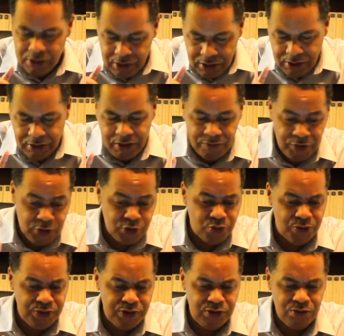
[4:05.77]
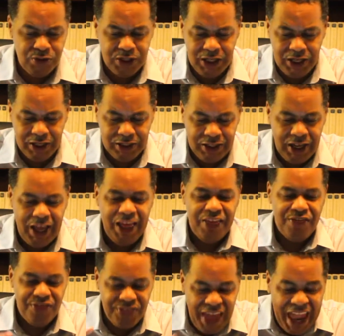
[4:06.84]
Look at verse 22 again.
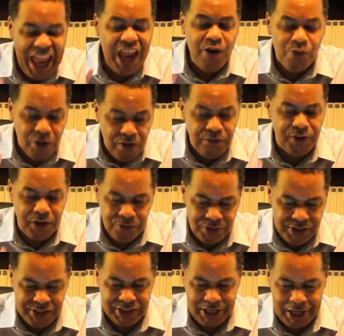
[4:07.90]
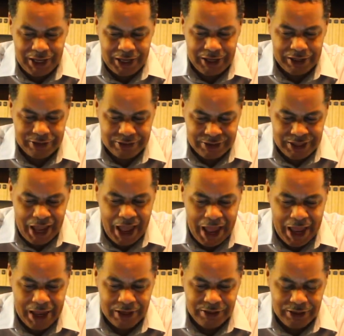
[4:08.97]
They were very
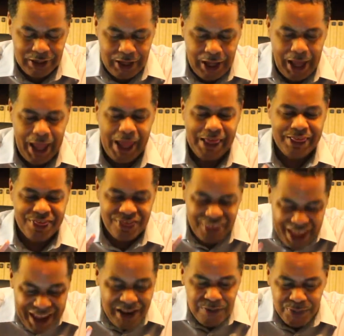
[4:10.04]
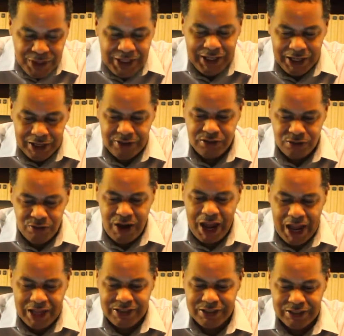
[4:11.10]
sad, and they began to
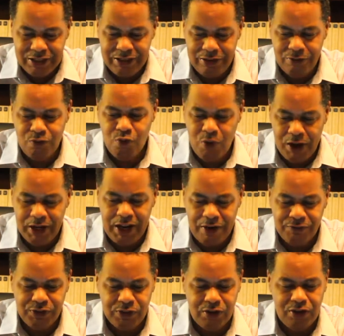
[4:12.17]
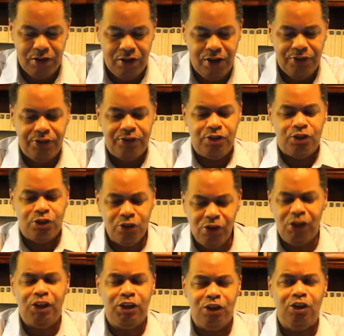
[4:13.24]
ask him one after another,
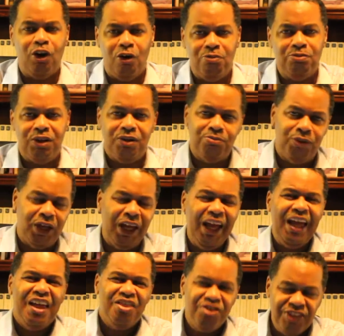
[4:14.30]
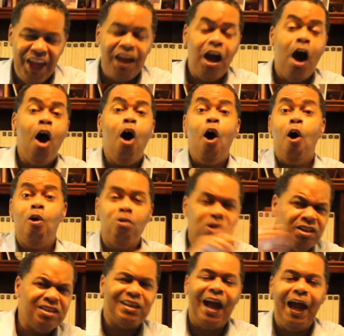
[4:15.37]
"Surely you don't mean me." They all were
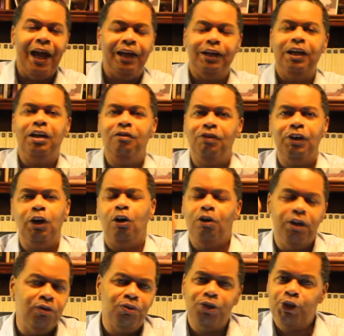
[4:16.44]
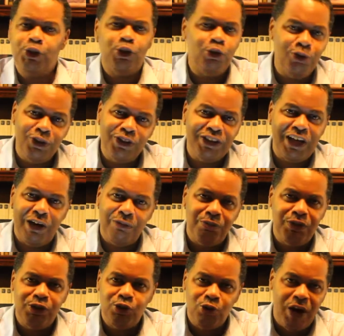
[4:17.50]
sad, even though it was Judas that
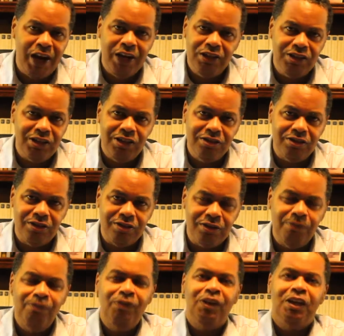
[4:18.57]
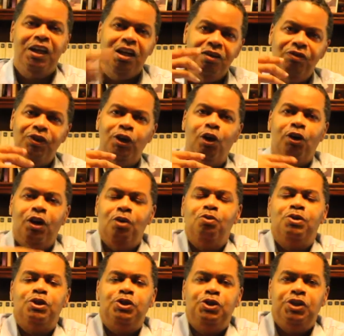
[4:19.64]
betrayed Jesus. Even though it
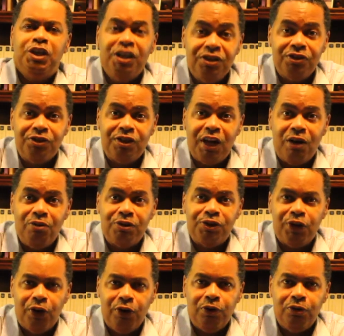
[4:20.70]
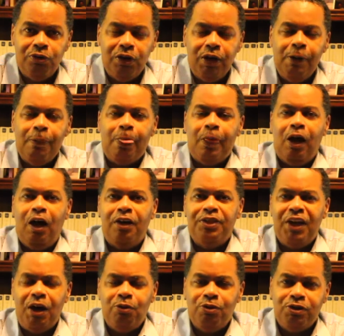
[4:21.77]
was Jesus that was hurt,
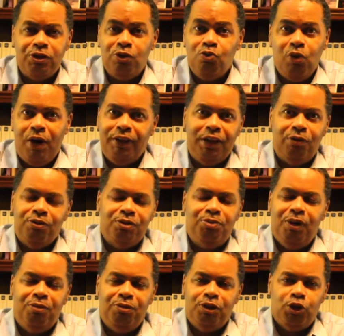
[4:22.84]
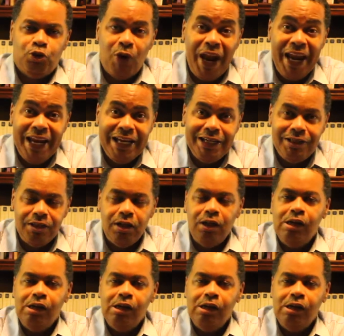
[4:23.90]
that was the one that was being betrayed.